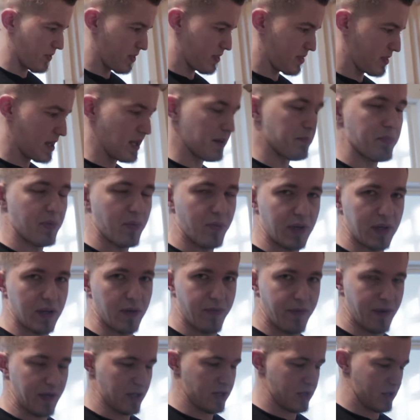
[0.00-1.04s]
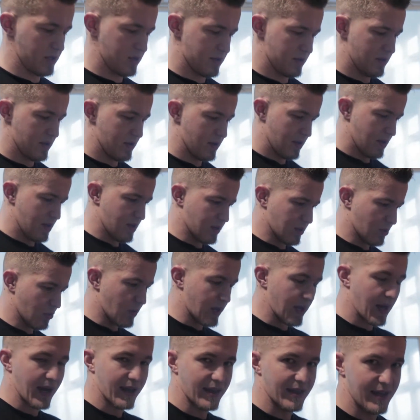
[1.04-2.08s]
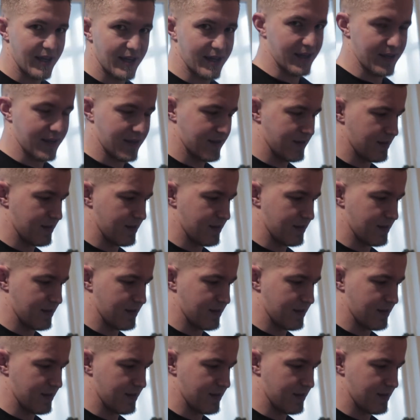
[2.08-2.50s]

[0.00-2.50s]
tip with the fish, the way I did it